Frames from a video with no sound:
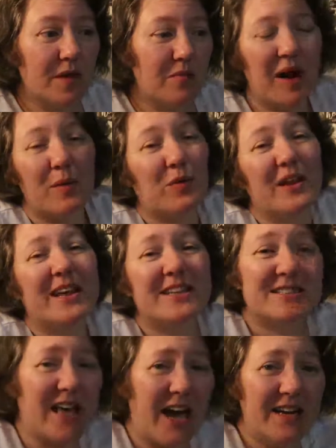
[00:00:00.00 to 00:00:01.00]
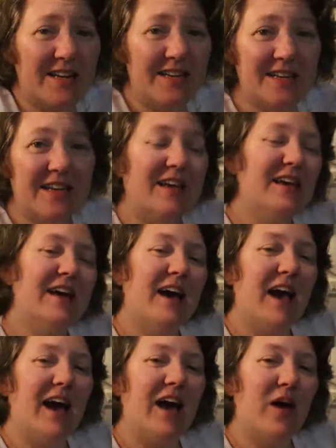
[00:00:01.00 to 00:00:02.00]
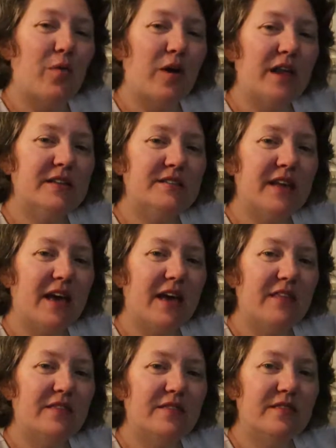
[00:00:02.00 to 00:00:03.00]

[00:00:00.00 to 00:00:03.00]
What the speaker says: But I'm really excited. We're gonna stay